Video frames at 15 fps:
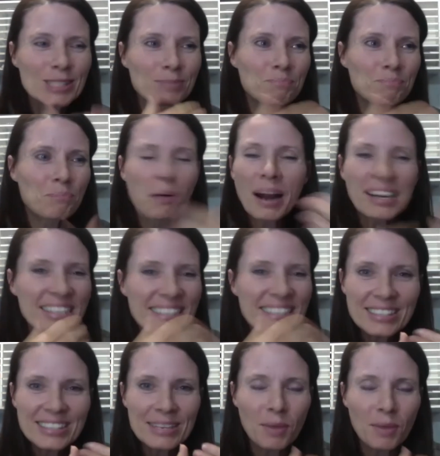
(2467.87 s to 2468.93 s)
practice
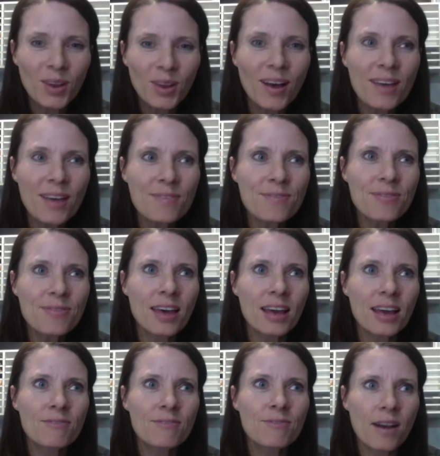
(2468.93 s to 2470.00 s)
in my life, that
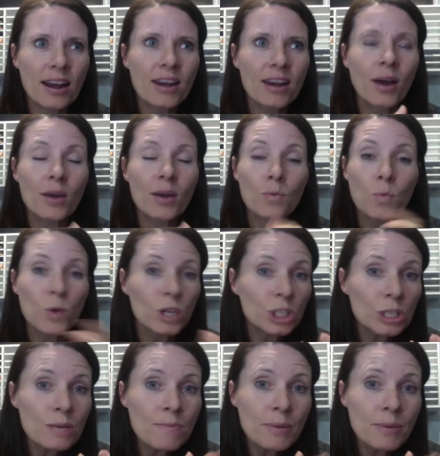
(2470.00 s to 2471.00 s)
Friday night worship